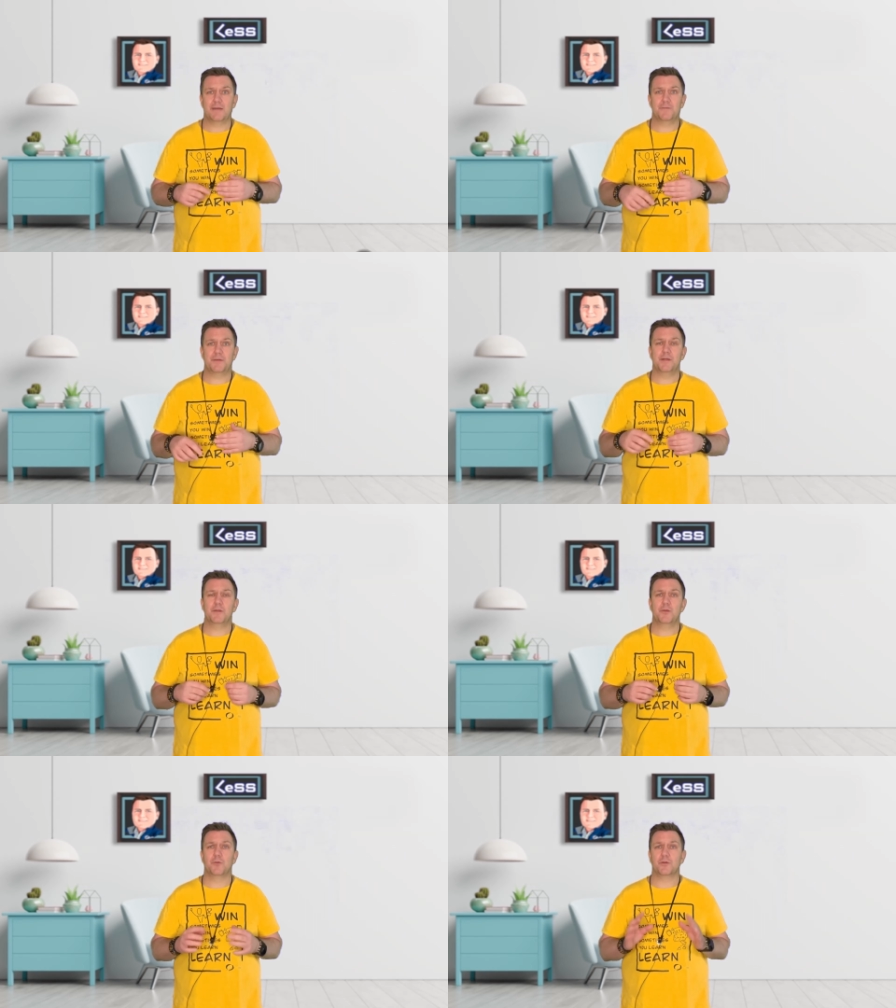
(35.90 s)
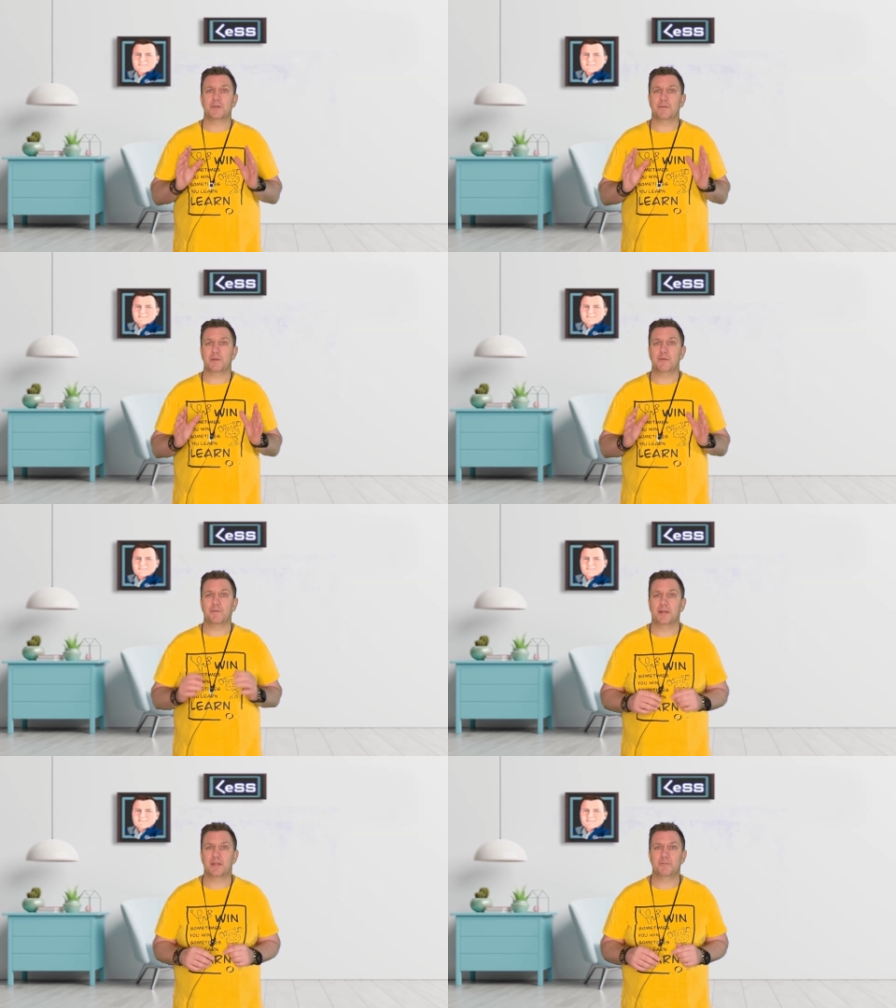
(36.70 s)
here. You will definitely
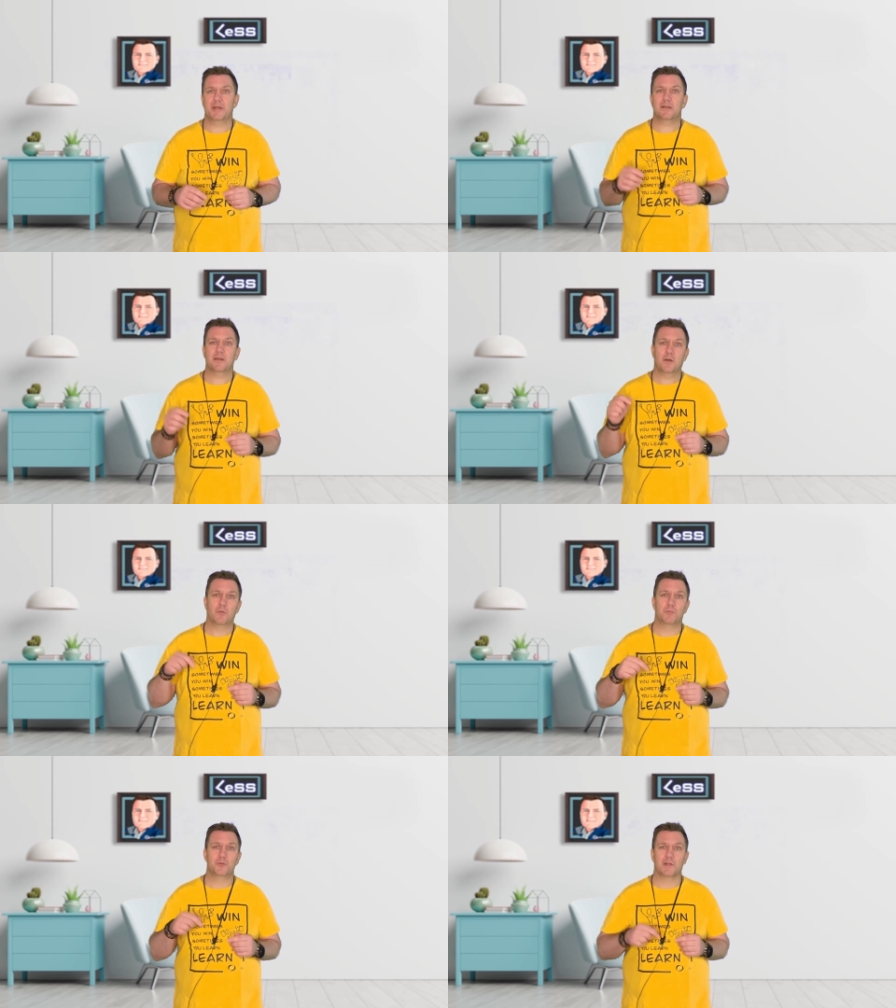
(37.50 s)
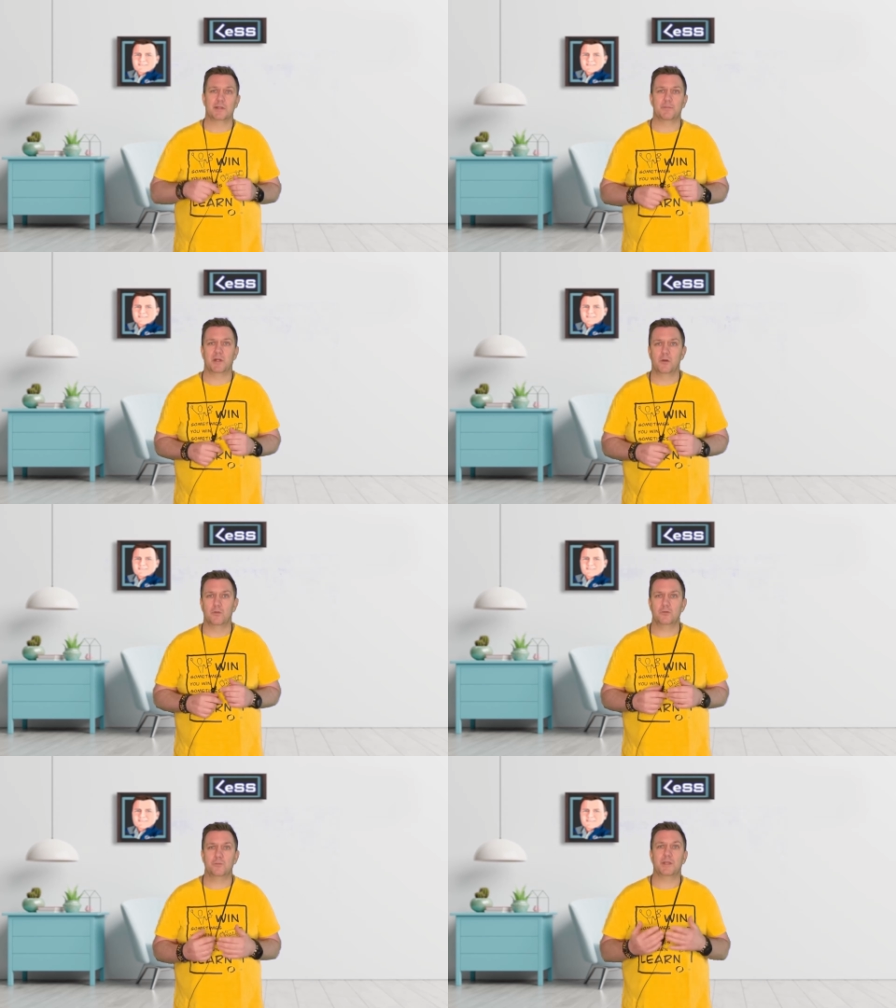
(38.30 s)
find it back. I will put a link below
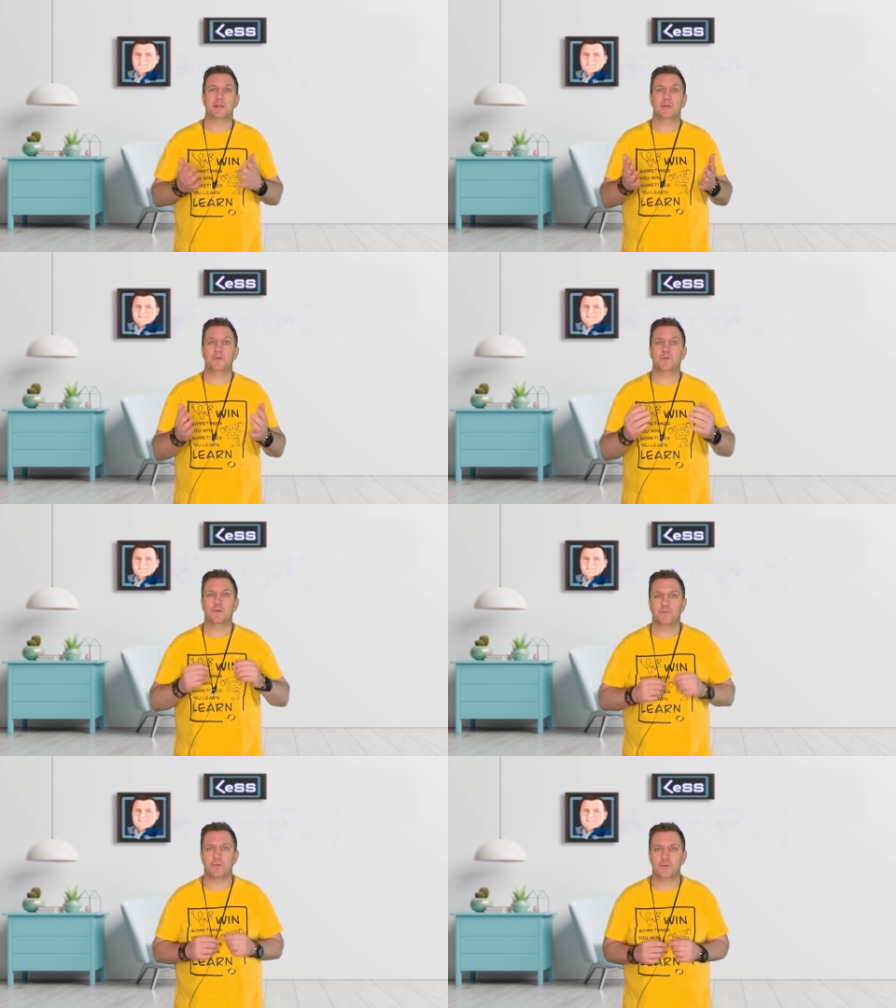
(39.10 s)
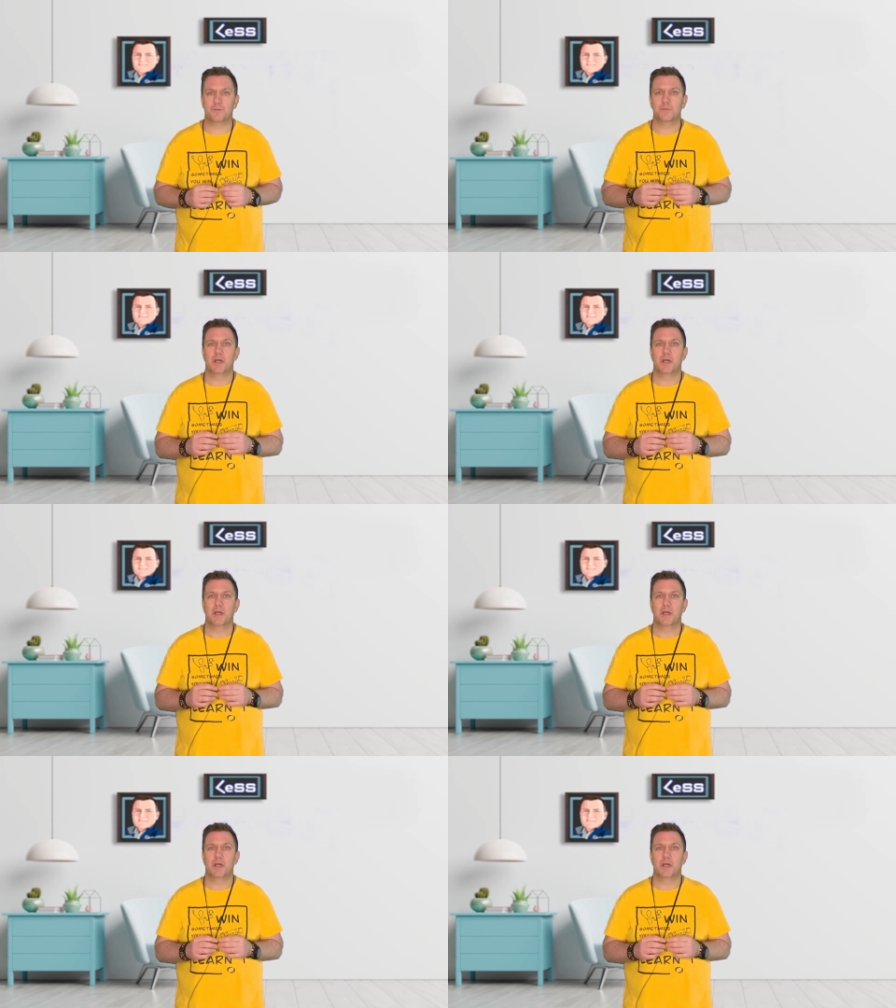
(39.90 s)
to make it easier for you.